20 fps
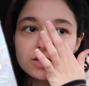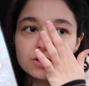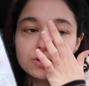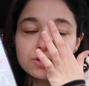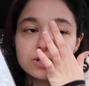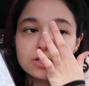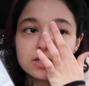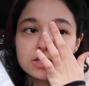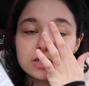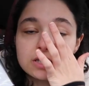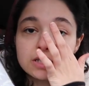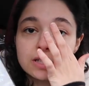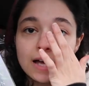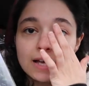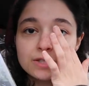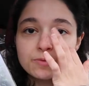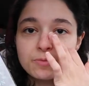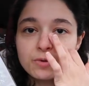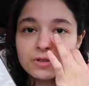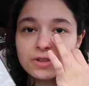This is the
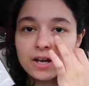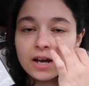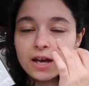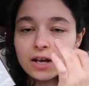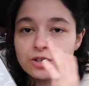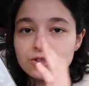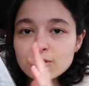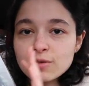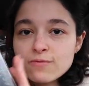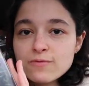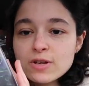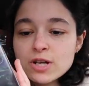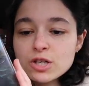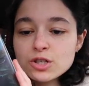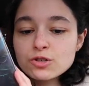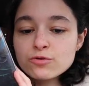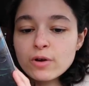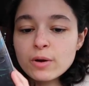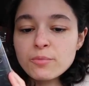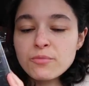last book that I actually
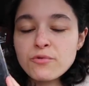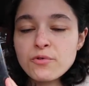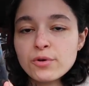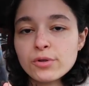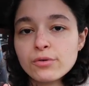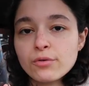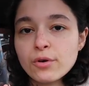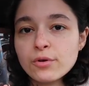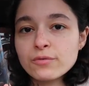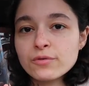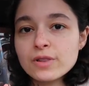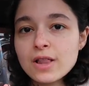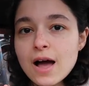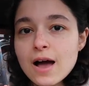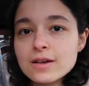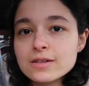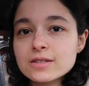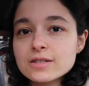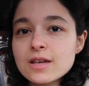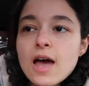finished right before Throne of
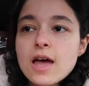Glass,